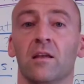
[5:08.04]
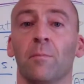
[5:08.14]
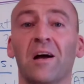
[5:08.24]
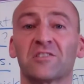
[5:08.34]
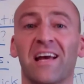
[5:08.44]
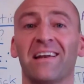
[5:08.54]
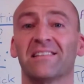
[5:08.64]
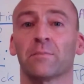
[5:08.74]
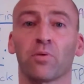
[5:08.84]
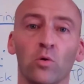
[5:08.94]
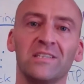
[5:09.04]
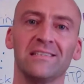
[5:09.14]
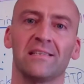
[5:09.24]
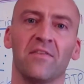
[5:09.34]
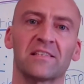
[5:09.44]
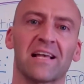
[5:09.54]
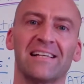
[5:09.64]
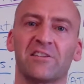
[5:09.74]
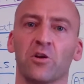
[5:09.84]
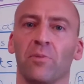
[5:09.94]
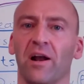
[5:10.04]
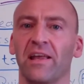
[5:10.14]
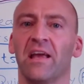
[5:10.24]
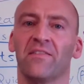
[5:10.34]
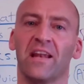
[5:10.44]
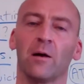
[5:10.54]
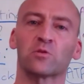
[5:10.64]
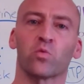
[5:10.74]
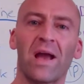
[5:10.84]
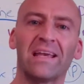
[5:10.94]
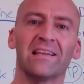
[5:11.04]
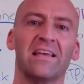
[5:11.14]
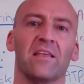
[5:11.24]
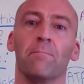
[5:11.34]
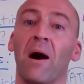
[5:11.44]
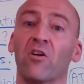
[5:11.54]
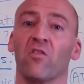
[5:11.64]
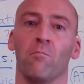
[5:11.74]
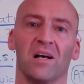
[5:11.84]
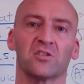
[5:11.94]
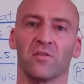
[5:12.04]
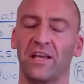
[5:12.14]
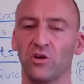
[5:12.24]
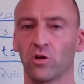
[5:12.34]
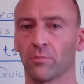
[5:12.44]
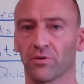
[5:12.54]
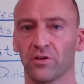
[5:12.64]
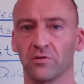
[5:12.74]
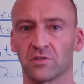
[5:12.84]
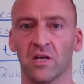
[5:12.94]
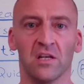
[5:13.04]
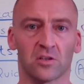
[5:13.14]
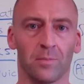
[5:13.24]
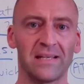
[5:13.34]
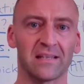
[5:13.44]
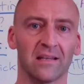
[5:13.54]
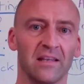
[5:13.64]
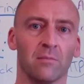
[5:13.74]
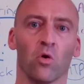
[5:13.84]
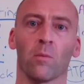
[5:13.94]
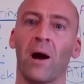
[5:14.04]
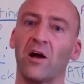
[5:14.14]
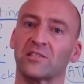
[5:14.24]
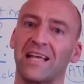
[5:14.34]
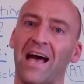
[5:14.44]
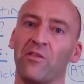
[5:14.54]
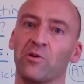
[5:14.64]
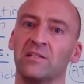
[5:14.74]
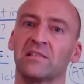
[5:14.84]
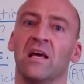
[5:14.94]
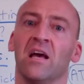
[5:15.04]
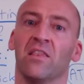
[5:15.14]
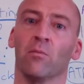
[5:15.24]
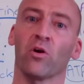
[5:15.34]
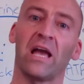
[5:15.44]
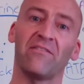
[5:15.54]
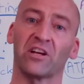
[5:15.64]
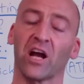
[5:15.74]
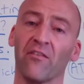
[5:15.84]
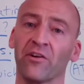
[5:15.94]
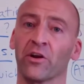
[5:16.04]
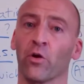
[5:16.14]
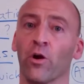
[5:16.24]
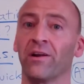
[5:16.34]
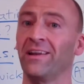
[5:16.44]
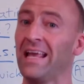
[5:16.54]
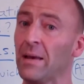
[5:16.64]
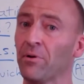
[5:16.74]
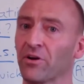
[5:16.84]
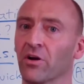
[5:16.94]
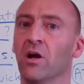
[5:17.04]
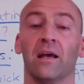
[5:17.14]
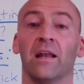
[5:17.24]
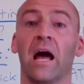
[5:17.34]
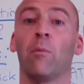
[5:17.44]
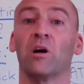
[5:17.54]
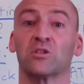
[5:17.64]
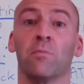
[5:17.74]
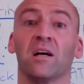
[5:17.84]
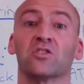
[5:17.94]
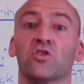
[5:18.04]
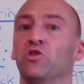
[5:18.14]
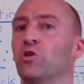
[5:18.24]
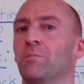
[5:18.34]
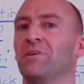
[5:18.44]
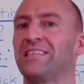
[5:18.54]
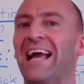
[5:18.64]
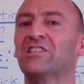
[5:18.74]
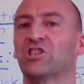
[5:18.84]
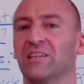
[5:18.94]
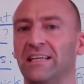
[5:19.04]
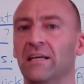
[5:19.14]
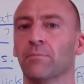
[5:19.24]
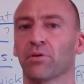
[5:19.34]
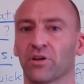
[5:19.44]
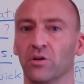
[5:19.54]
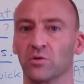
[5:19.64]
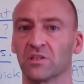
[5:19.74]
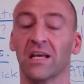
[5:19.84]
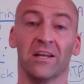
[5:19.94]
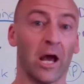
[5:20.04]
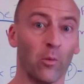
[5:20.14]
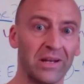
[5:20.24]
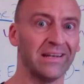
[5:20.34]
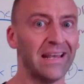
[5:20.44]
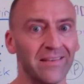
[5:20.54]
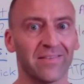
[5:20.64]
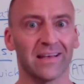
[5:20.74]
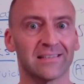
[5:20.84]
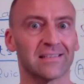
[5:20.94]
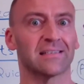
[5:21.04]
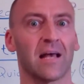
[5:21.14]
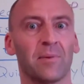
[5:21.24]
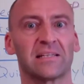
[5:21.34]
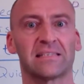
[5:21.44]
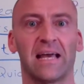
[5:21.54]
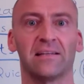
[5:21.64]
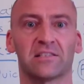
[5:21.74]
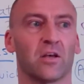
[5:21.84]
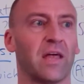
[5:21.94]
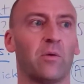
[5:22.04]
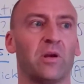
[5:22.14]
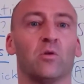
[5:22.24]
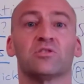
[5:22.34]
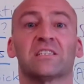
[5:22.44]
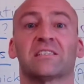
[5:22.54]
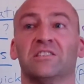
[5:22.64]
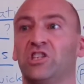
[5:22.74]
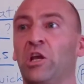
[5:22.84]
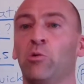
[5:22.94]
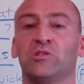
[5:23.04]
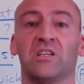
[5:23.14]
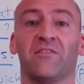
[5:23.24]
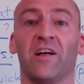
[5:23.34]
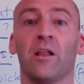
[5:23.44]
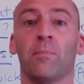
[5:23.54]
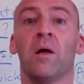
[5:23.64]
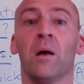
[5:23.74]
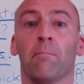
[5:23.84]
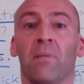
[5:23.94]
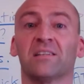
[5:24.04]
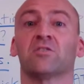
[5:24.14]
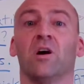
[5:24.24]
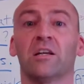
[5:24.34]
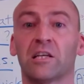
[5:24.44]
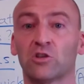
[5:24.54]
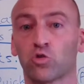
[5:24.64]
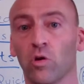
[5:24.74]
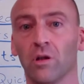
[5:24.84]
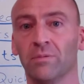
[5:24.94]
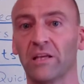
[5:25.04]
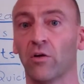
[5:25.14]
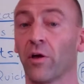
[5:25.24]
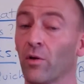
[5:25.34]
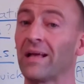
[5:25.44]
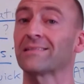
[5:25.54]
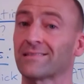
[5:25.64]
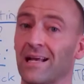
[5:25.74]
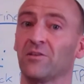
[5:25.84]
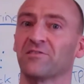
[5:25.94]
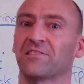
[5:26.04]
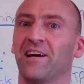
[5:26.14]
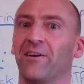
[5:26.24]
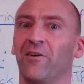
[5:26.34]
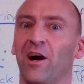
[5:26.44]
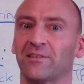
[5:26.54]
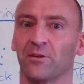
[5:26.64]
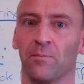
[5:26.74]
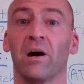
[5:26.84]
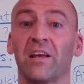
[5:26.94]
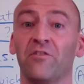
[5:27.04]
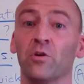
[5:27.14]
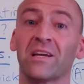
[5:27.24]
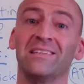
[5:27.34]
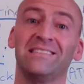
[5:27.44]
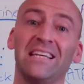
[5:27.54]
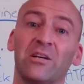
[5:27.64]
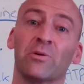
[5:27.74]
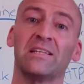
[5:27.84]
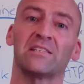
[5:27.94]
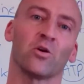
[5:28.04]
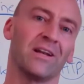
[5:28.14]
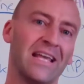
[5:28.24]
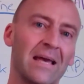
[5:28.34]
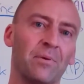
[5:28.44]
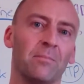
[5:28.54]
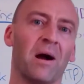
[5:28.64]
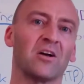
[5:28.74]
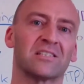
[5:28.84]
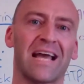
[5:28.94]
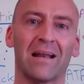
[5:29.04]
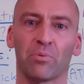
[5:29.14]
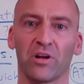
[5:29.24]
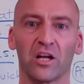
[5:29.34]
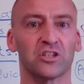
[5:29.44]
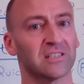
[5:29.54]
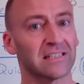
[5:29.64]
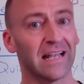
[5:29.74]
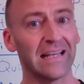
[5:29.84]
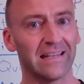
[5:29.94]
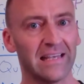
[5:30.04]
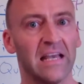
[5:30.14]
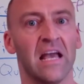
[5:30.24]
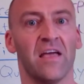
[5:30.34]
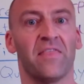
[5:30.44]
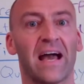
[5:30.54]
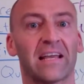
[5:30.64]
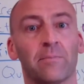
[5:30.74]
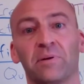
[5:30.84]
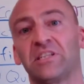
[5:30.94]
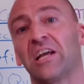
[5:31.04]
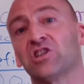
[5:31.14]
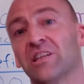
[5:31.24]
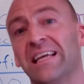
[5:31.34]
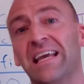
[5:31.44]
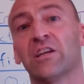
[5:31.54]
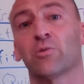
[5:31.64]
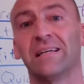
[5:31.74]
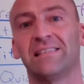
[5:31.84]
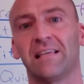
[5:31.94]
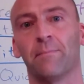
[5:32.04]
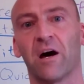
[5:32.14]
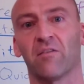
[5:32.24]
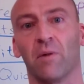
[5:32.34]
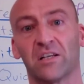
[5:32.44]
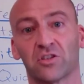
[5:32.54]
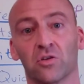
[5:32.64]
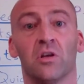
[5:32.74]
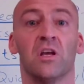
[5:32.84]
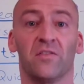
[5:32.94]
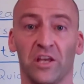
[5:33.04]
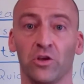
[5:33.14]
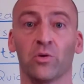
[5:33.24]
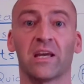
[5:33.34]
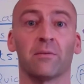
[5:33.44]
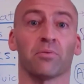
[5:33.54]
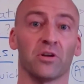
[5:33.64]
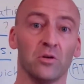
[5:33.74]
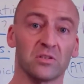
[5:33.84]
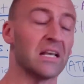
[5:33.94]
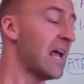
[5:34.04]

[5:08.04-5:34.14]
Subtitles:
Myostatin is a protein synthesized in your body that helps regulate the amount of muscle that you can produce. So basically, the more myostatin there is, the more you have a governor or an inhibitor on how much muscle you can potentially produce. Now, we need this to some extent so that we don't just continue to develop muscle uncontrollably, although that sounds kind of awesome. But if you can decrease or inhibit myostatin production slightly, that can potentially increase the amount of muscle that you can produce.